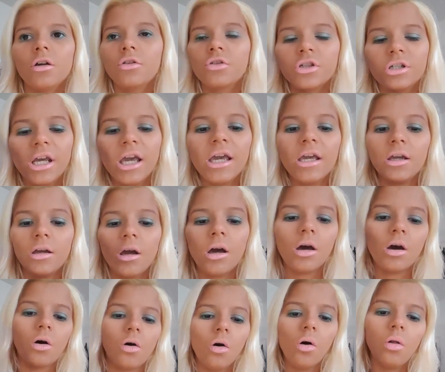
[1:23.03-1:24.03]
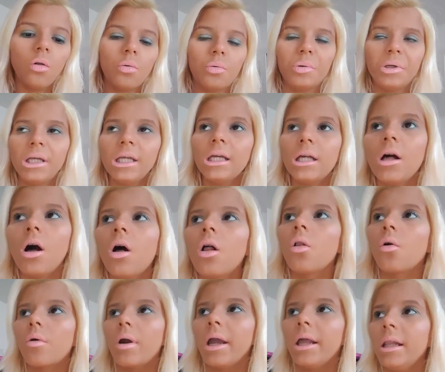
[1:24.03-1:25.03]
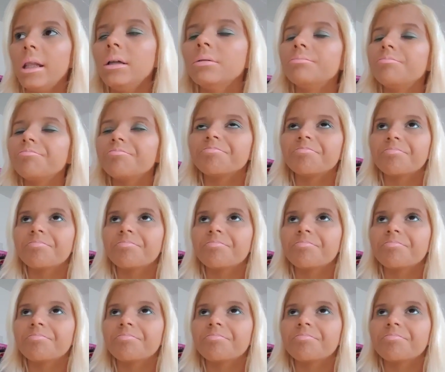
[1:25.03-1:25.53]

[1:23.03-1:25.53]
today a whole week already.